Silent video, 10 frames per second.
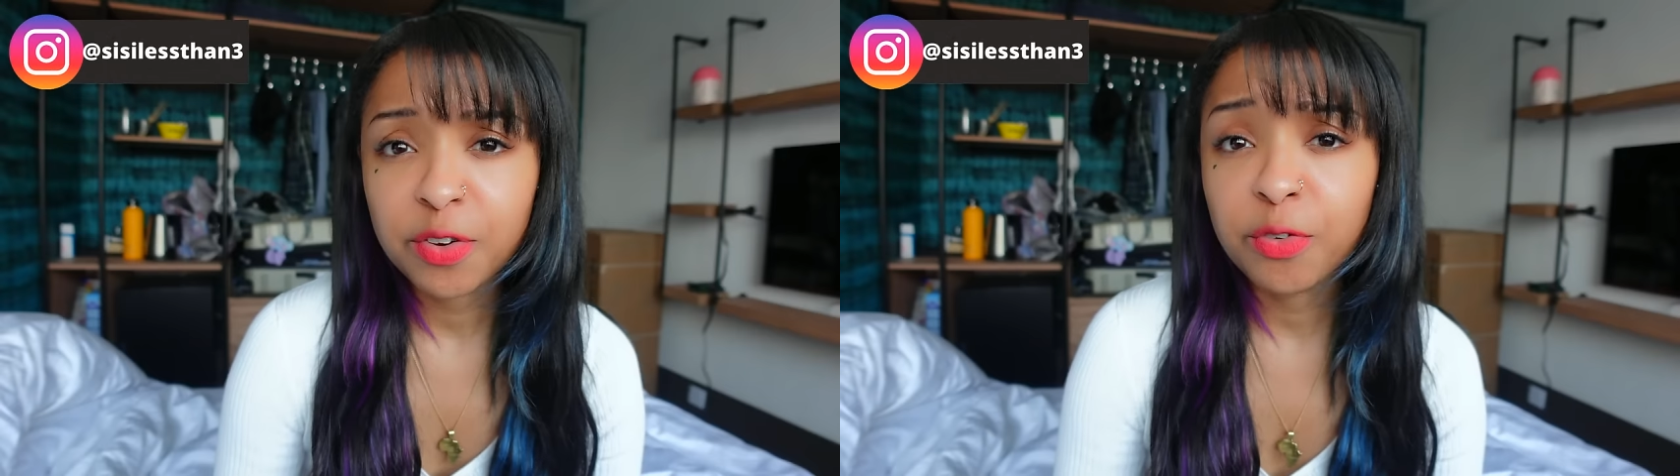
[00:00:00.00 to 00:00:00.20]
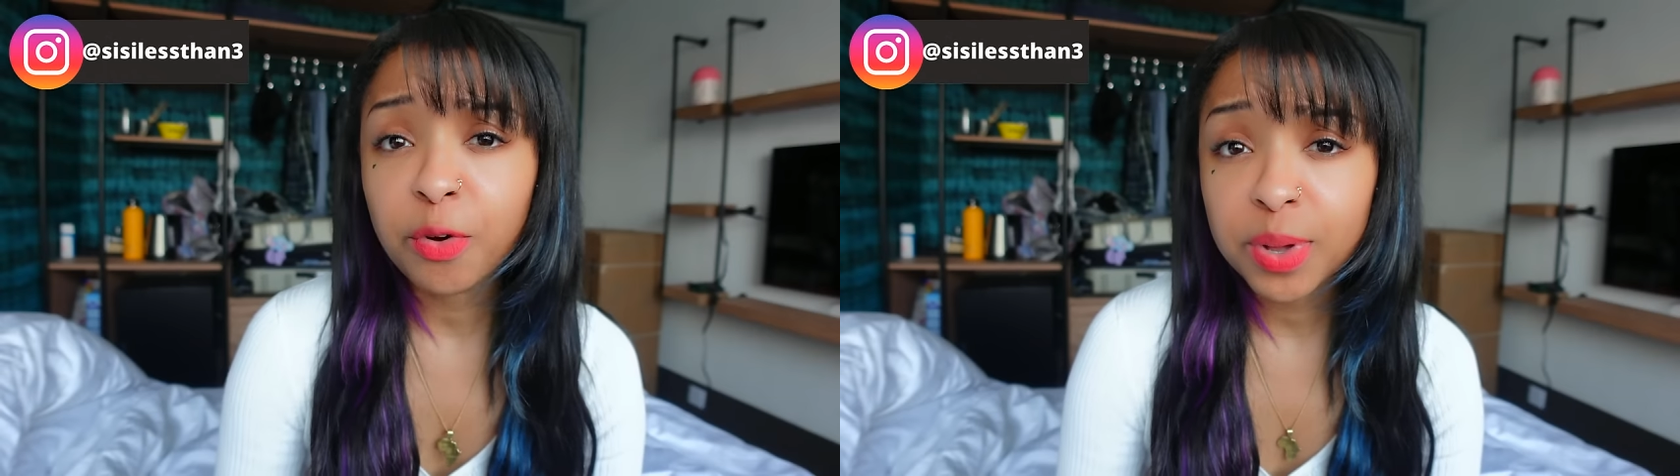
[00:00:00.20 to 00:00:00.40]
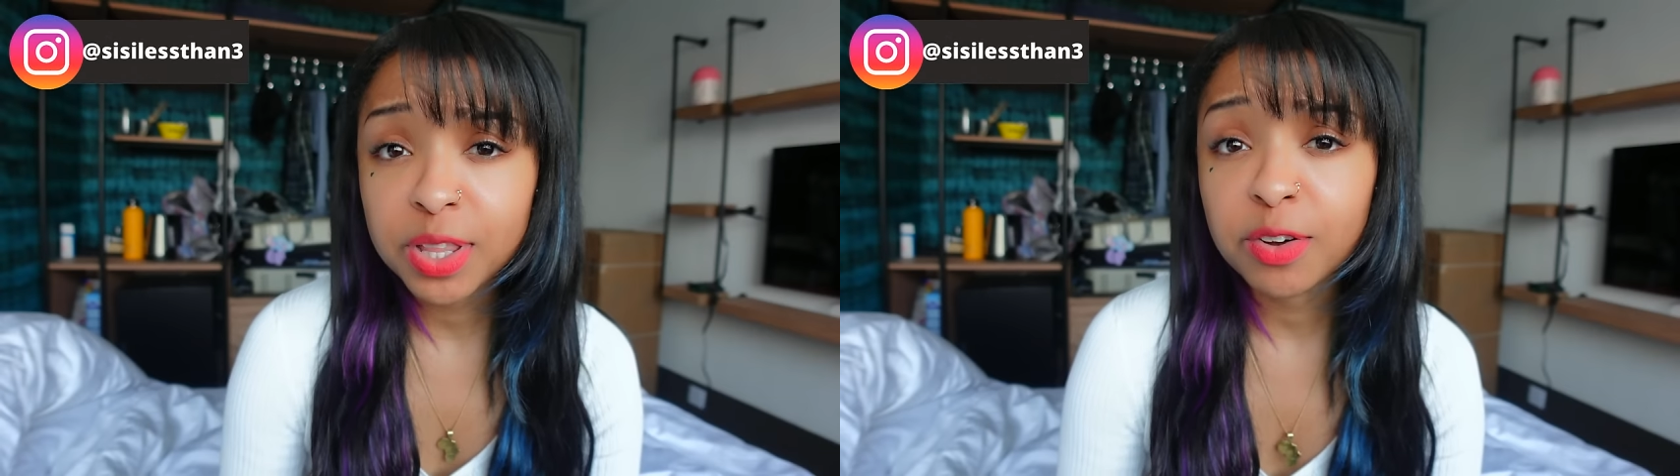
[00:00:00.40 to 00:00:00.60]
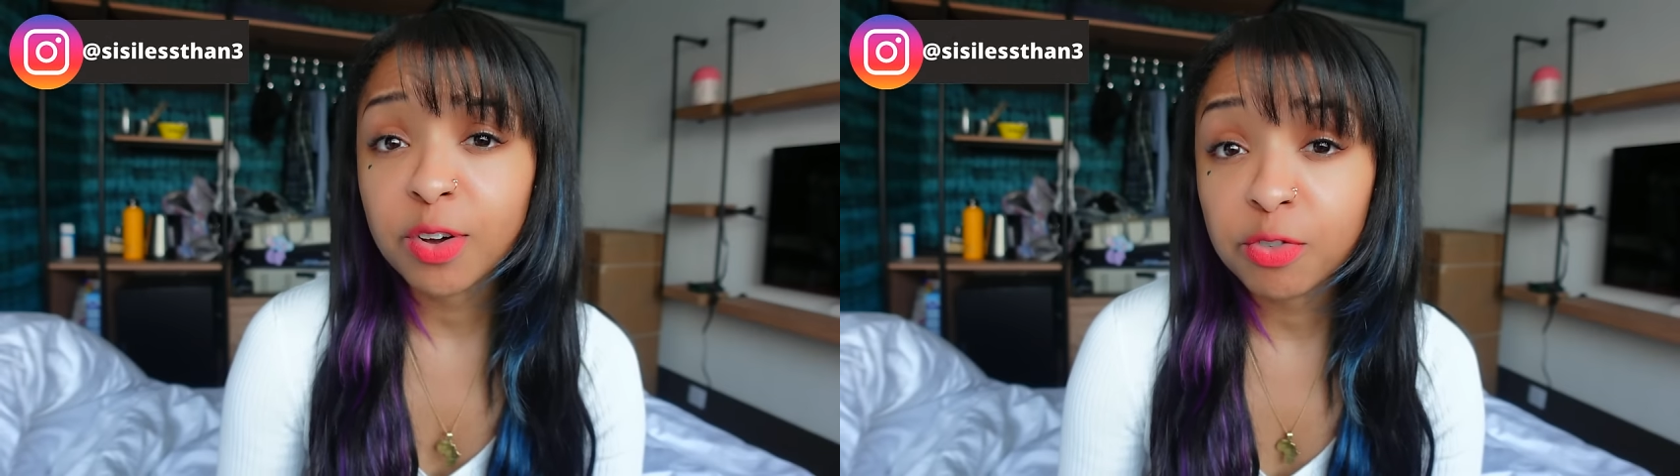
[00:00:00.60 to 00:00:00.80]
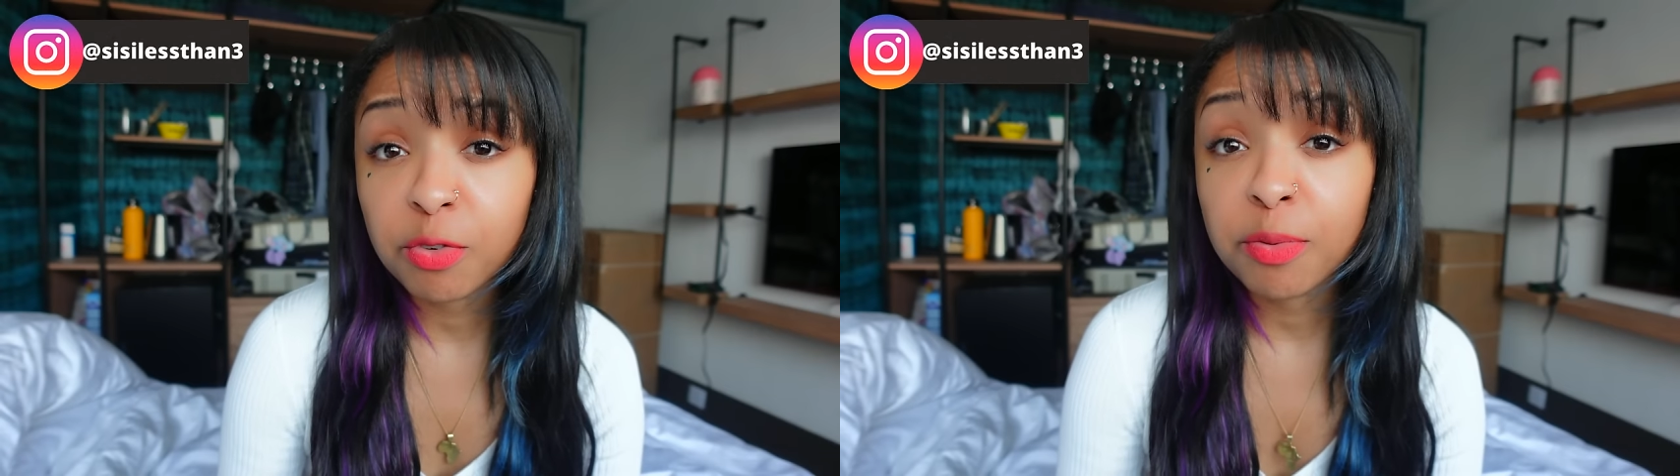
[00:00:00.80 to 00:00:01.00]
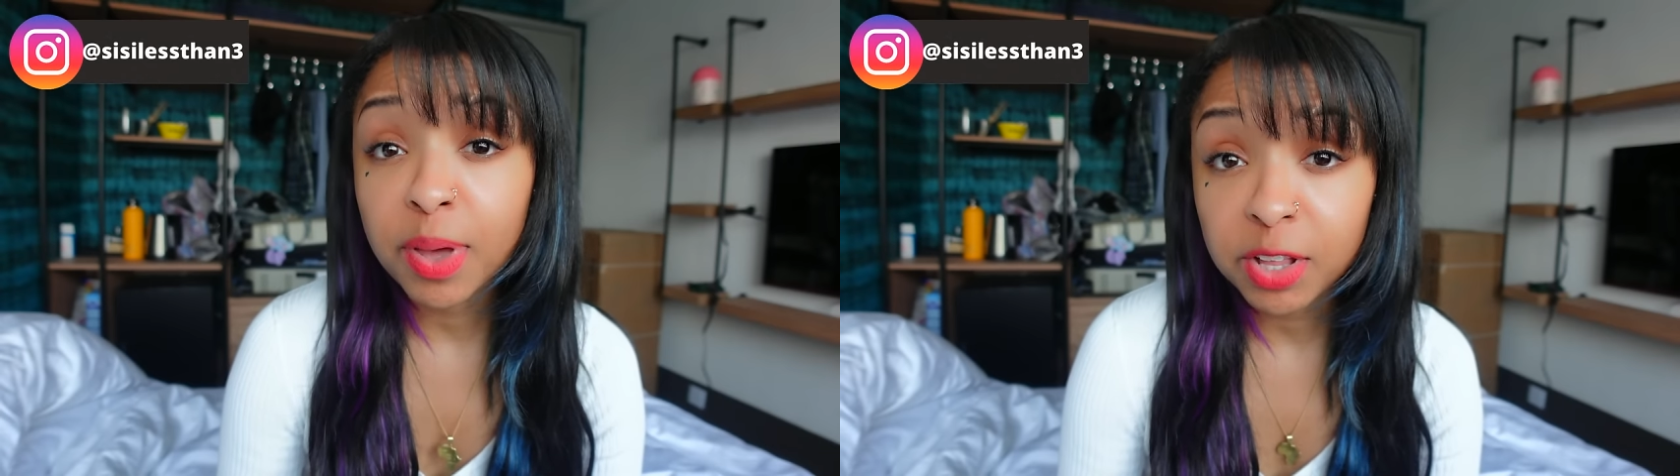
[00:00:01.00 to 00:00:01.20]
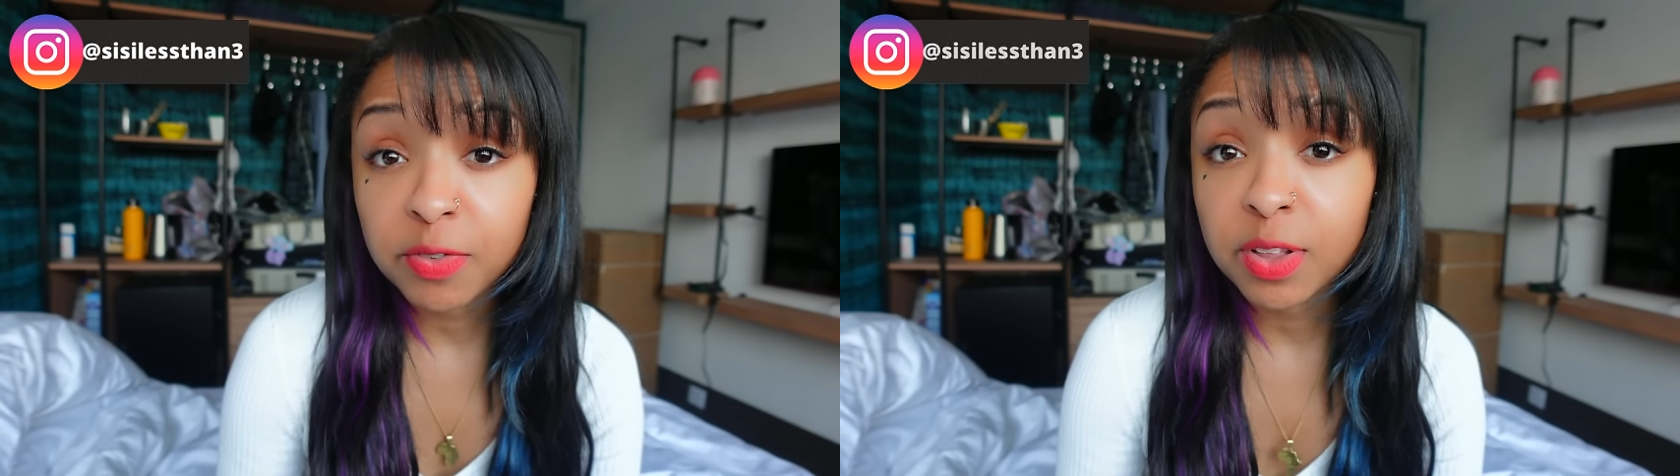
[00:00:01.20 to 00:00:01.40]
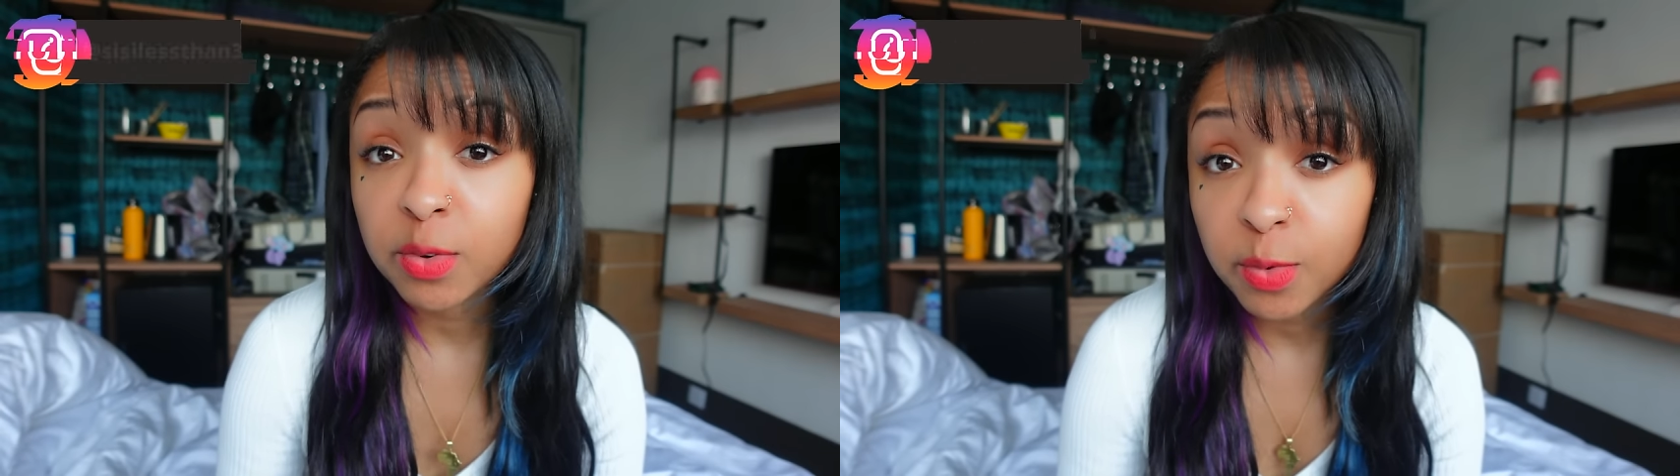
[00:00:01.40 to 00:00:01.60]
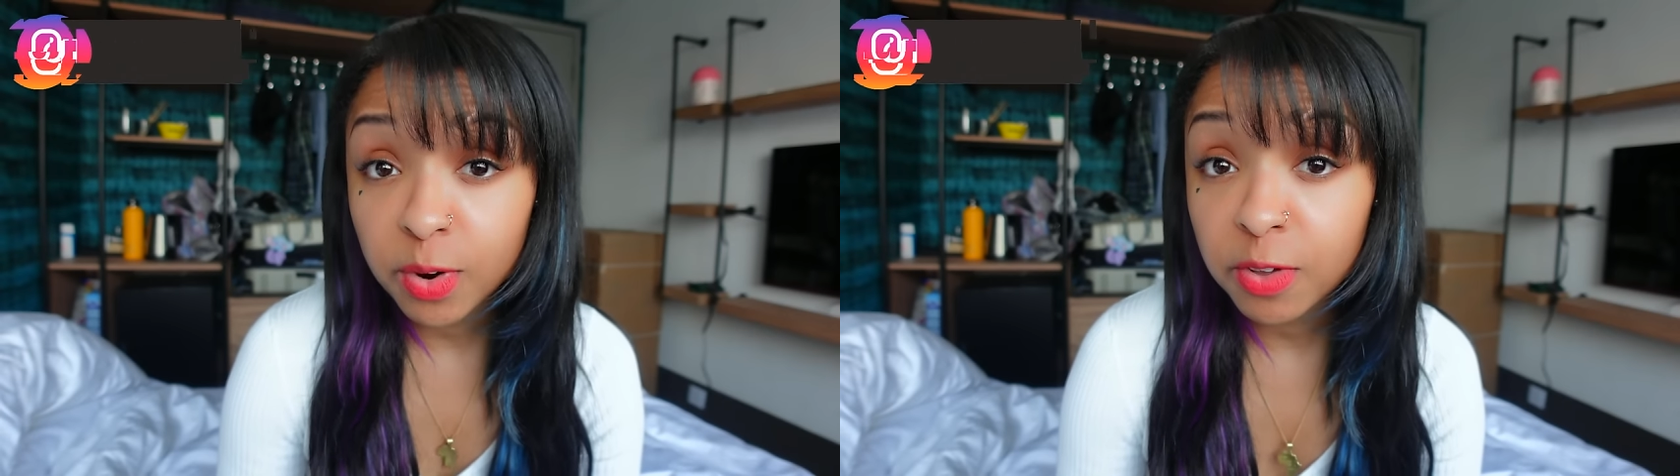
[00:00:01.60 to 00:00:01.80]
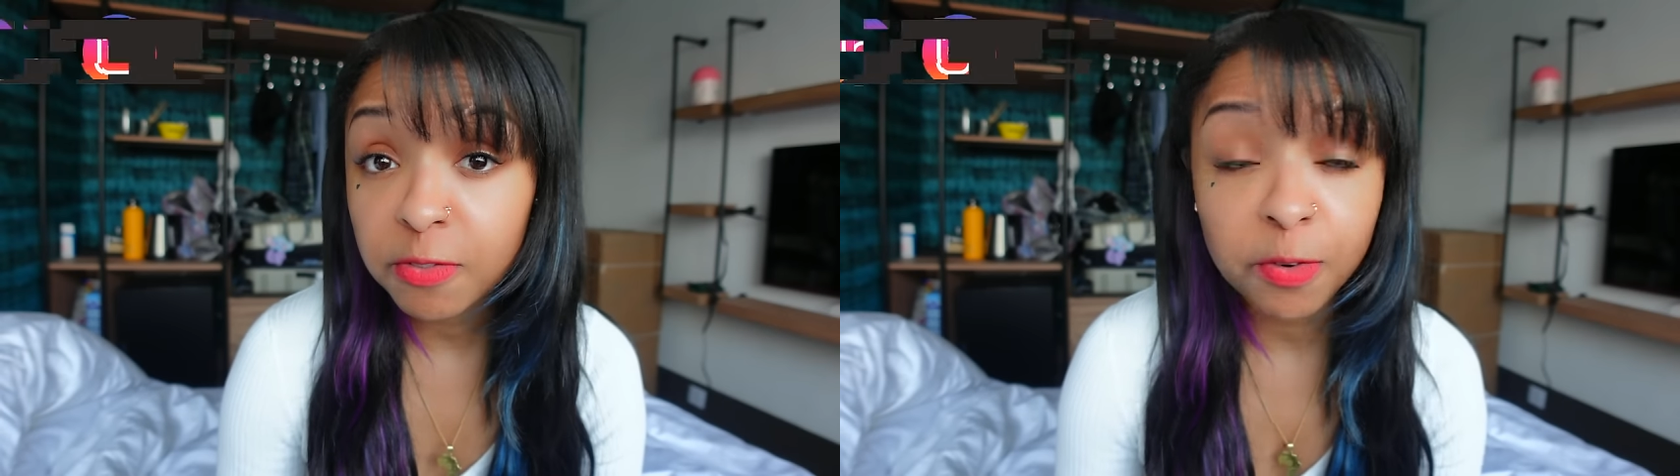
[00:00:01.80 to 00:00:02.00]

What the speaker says: They're growing their cultural impact around the world,